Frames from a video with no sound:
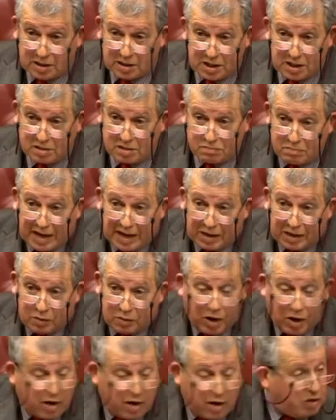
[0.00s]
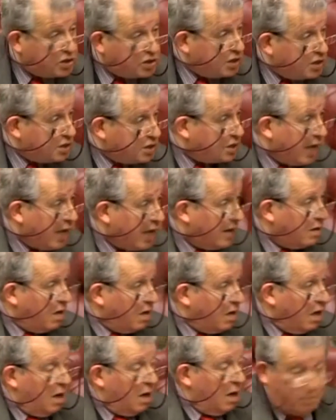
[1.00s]
It doesn't matter where else it's
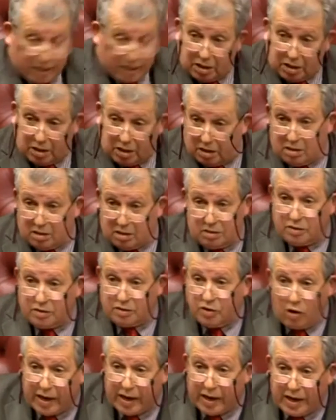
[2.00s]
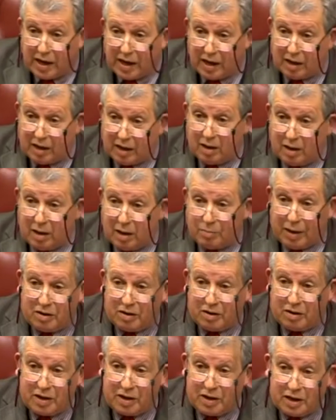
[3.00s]
done, but not here,
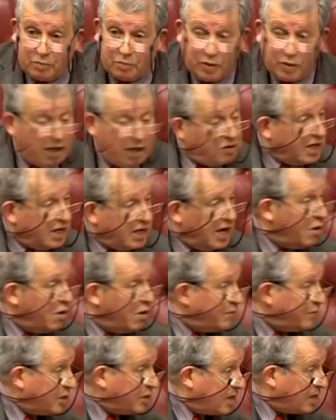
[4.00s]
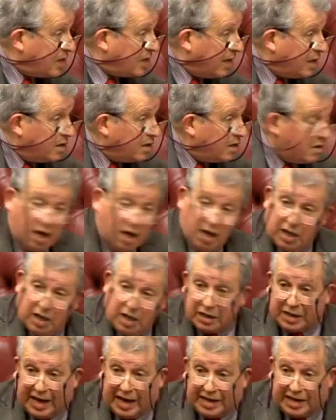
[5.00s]
apparently. We don't care if it's done in
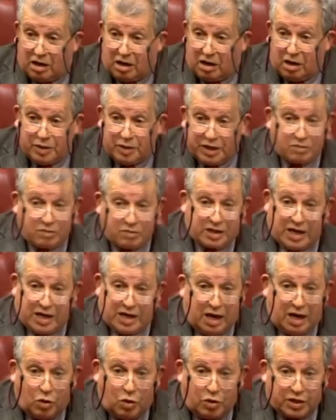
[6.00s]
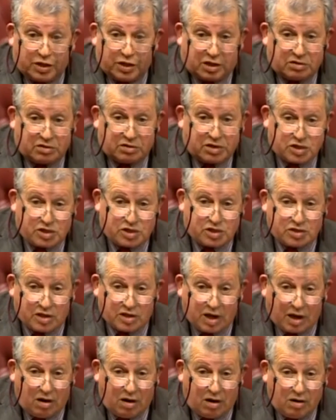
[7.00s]
Qatar. We don't care what the
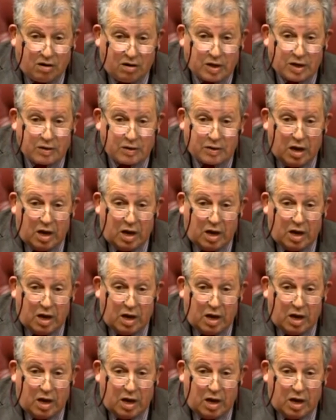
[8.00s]
conditions are.